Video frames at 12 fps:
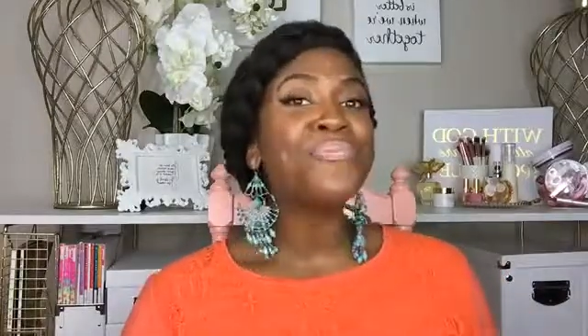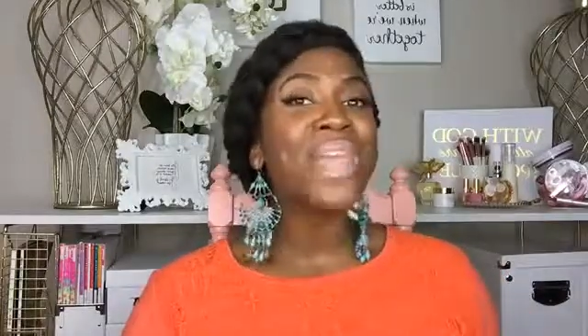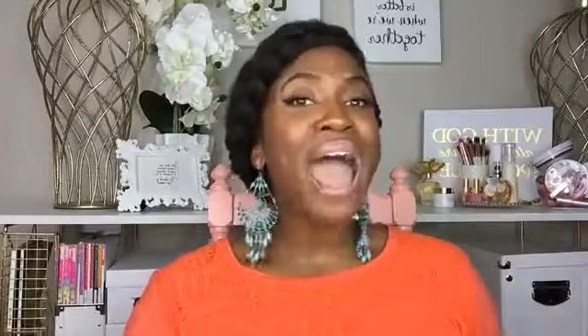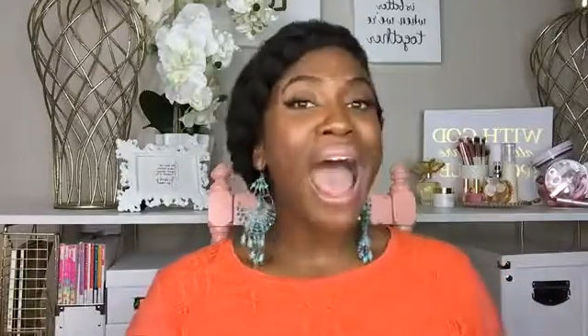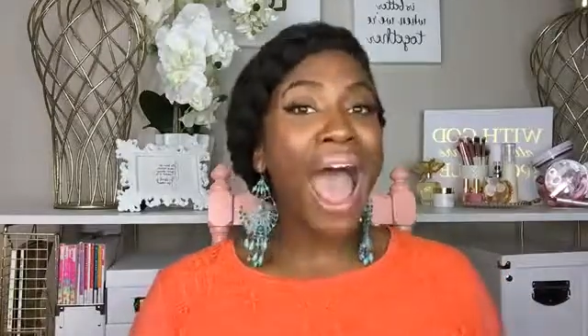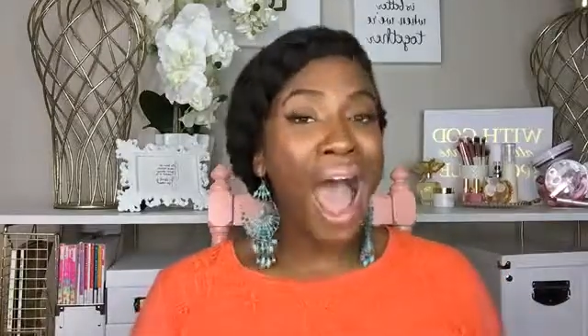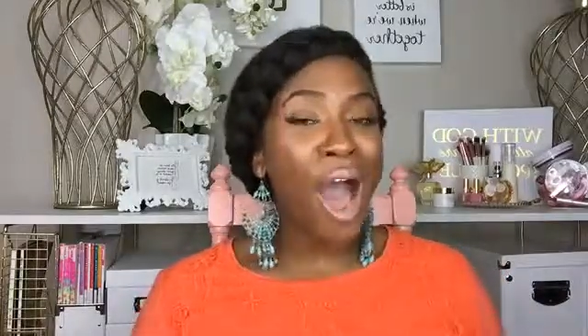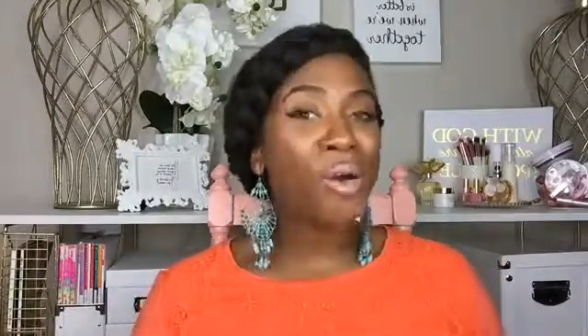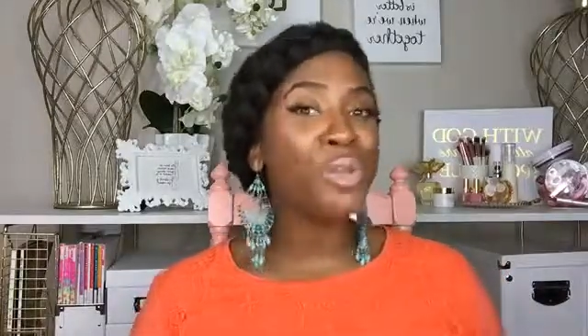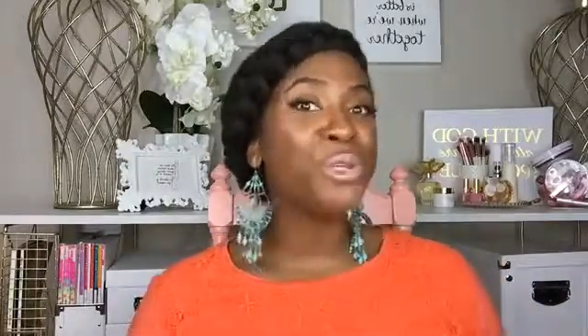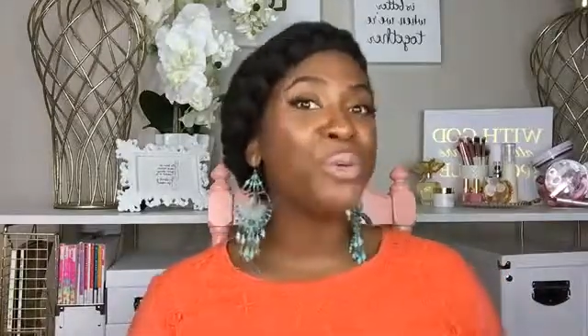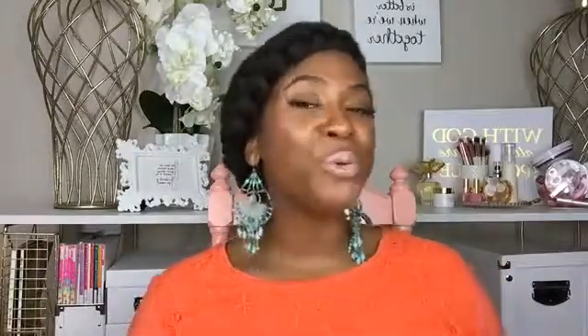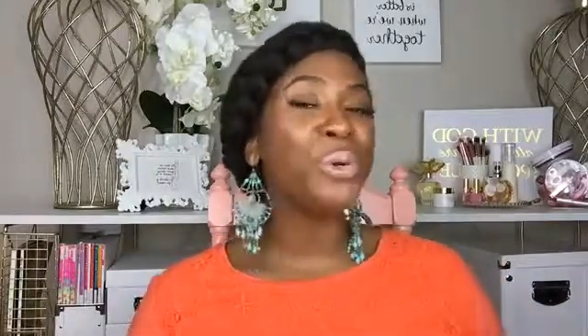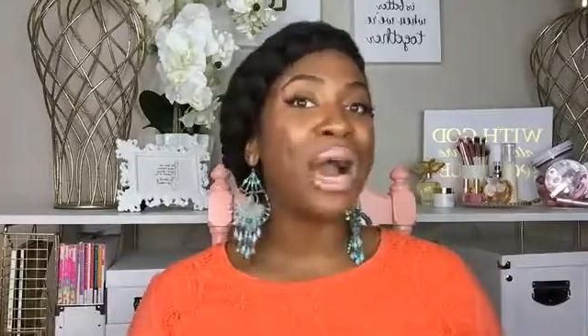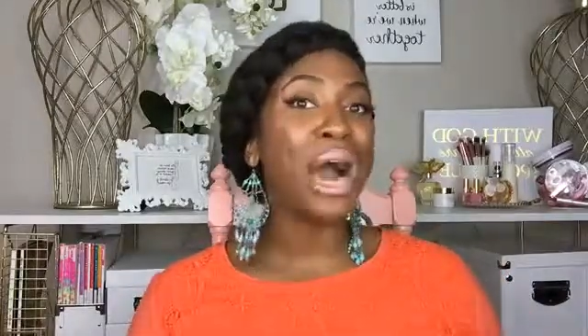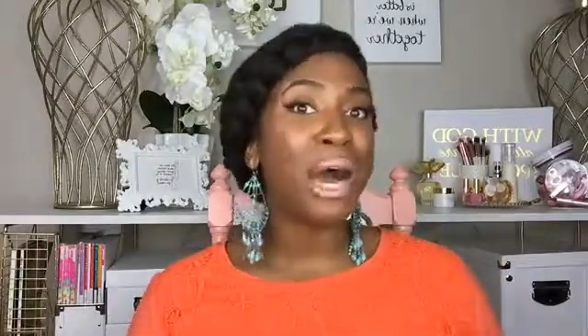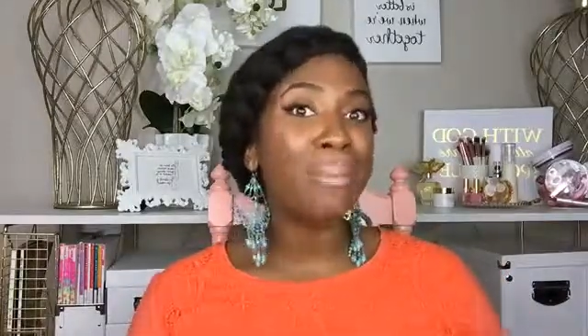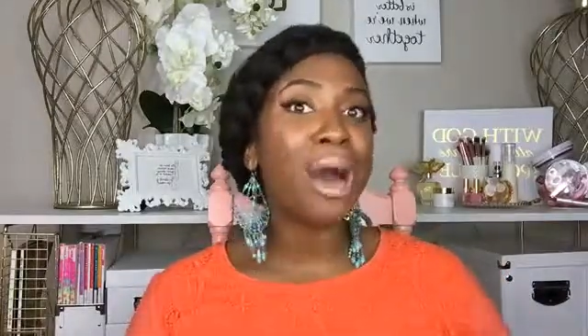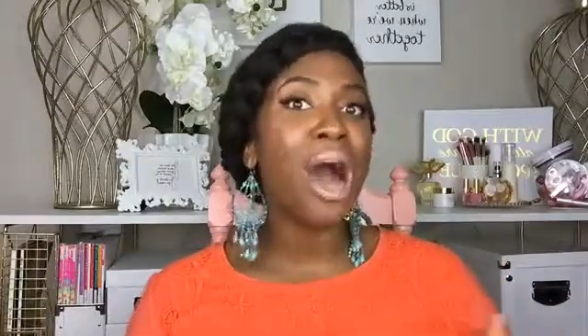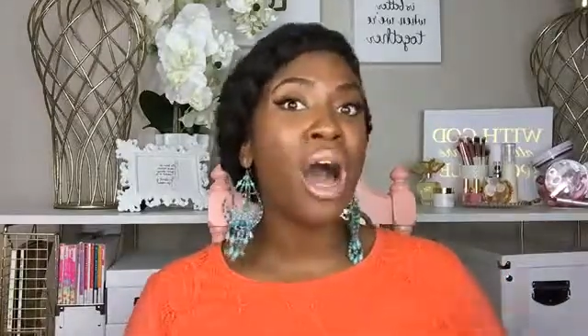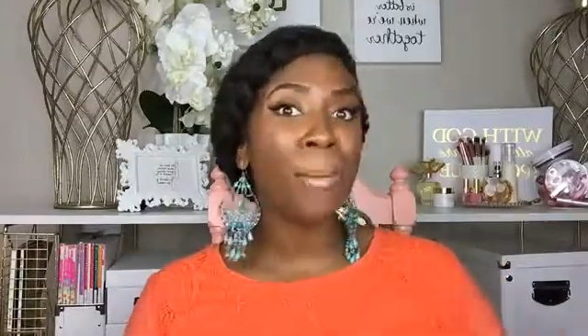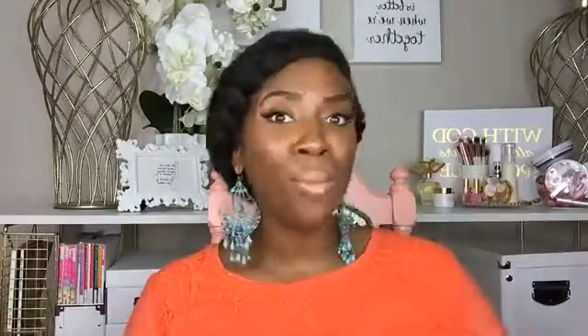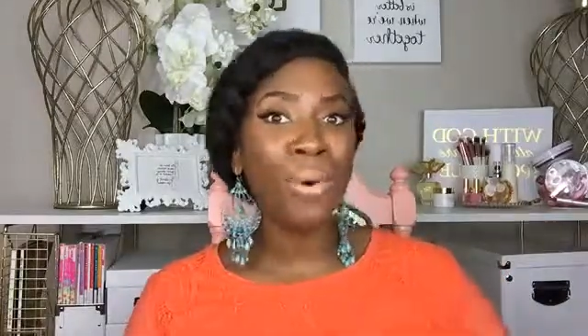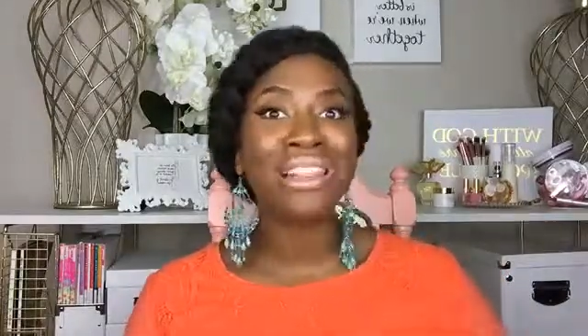how you come
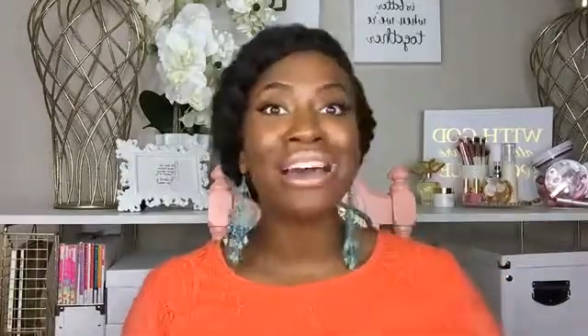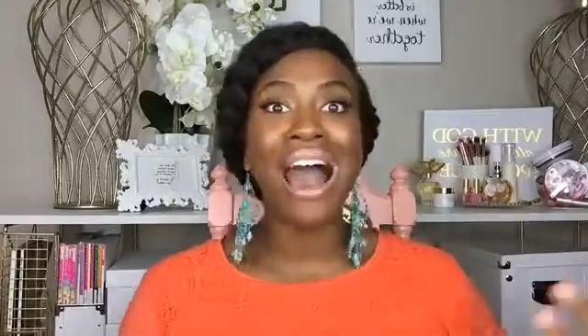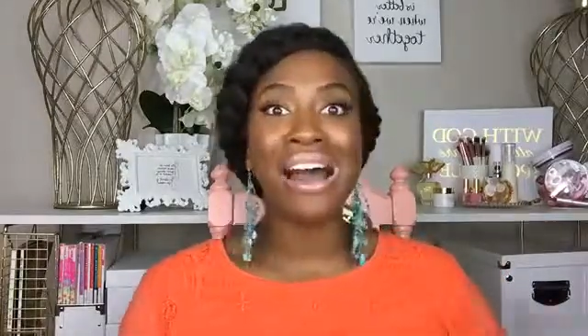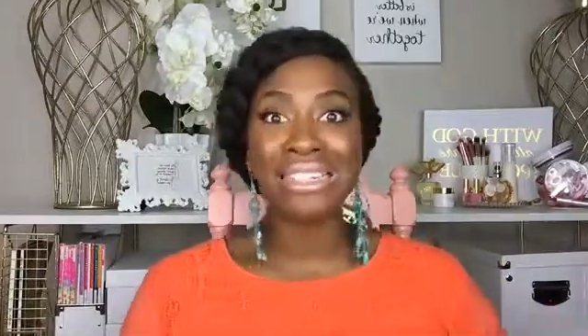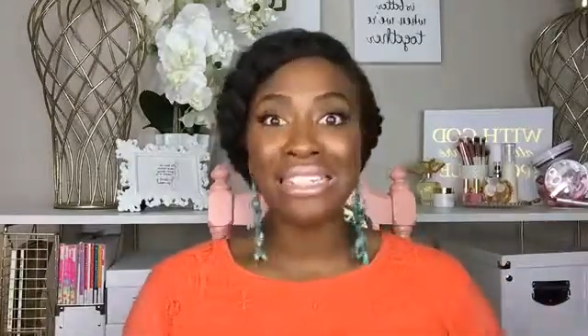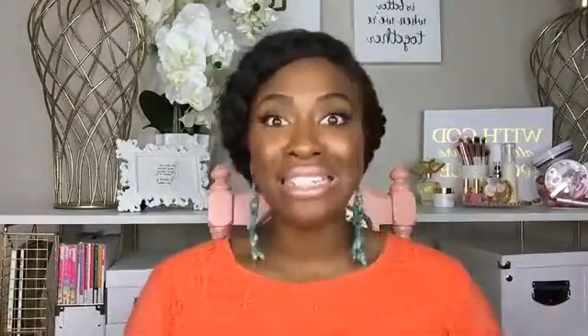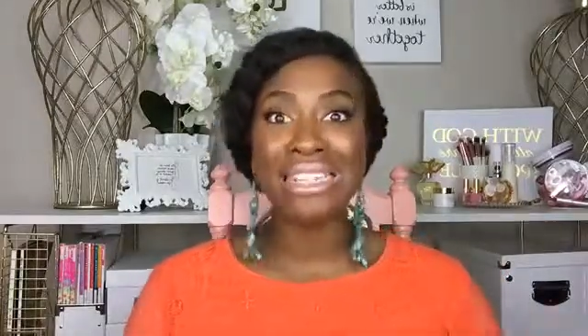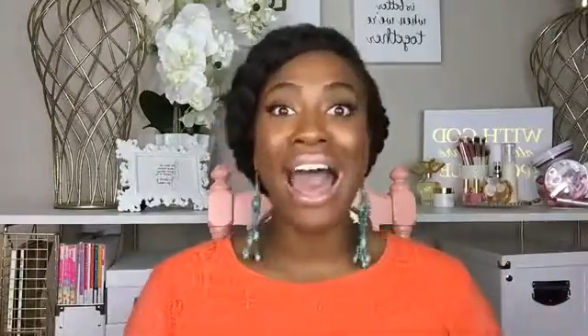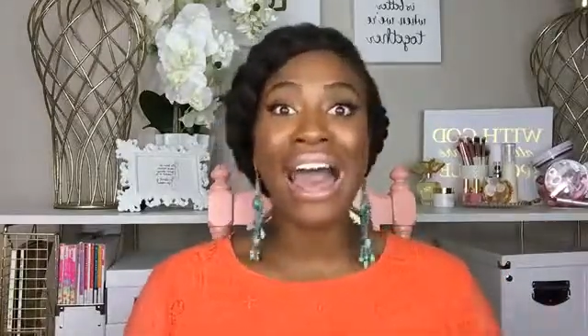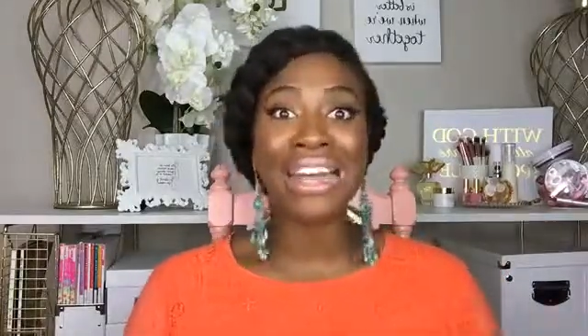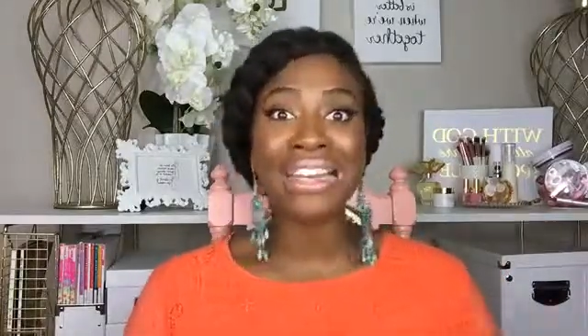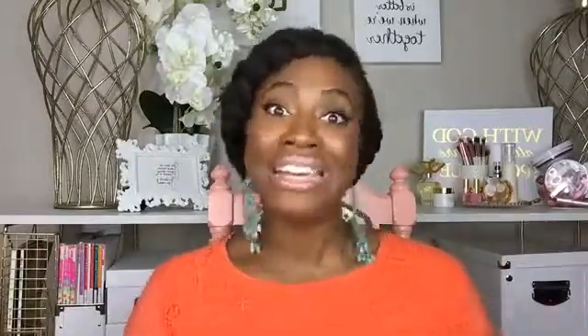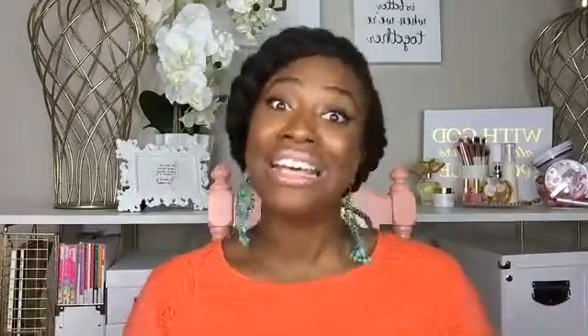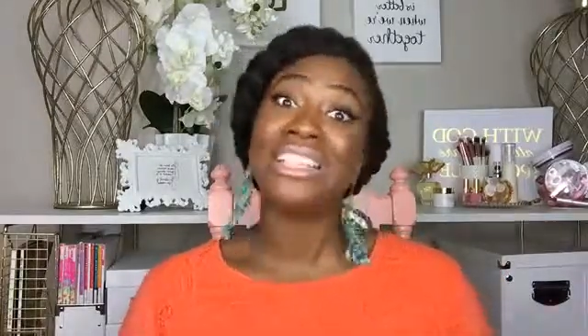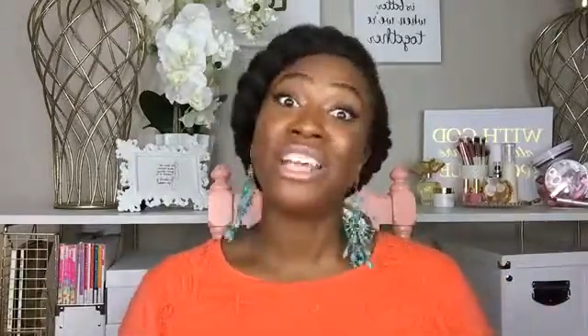up with content ideas.